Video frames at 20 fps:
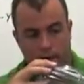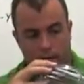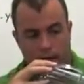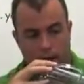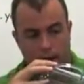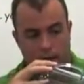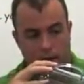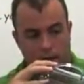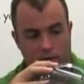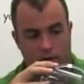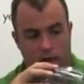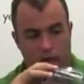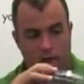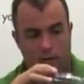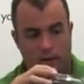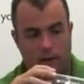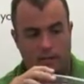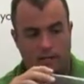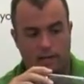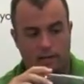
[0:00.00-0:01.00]
any of the
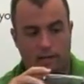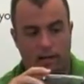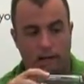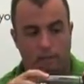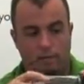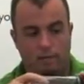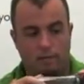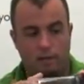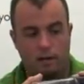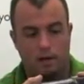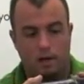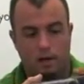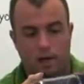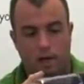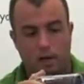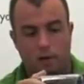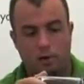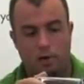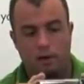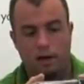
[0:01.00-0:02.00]
other mixing cups,
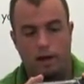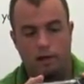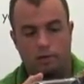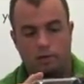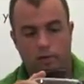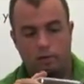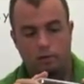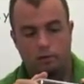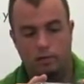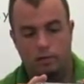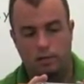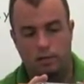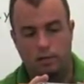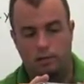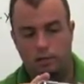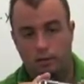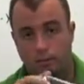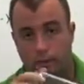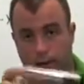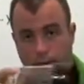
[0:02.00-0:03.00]
and you can actually use this
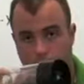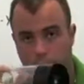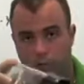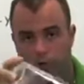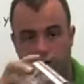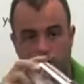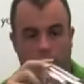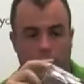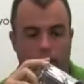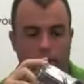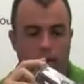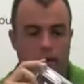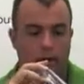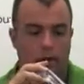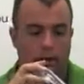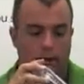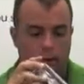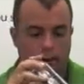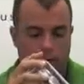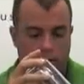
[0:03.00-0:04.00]
to mix a drink.
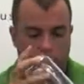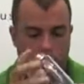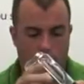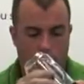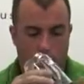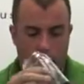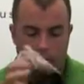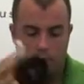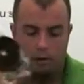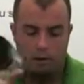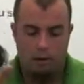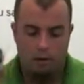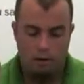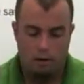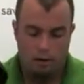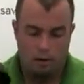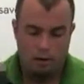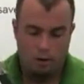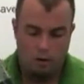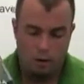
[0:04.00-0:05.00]
So
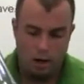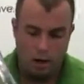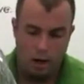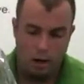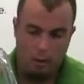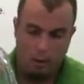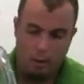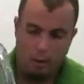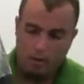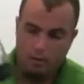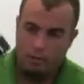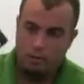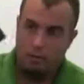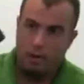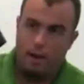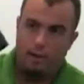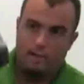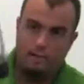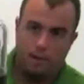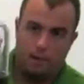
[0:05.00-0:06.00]
to show you how it works, you
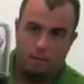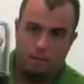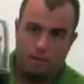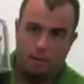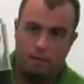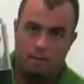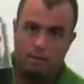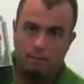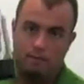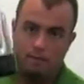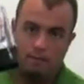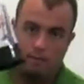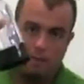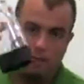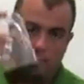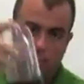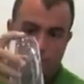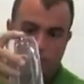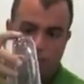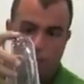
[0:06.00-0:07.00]
have something,
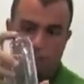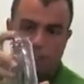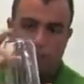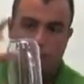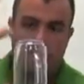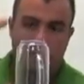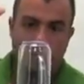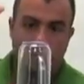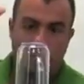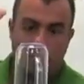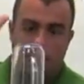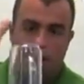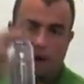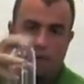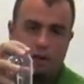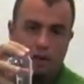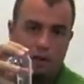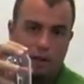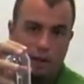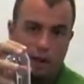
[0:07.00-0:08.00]
put the blades
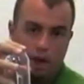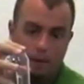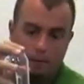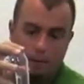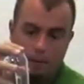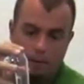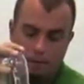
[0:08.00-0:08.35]
on the cup,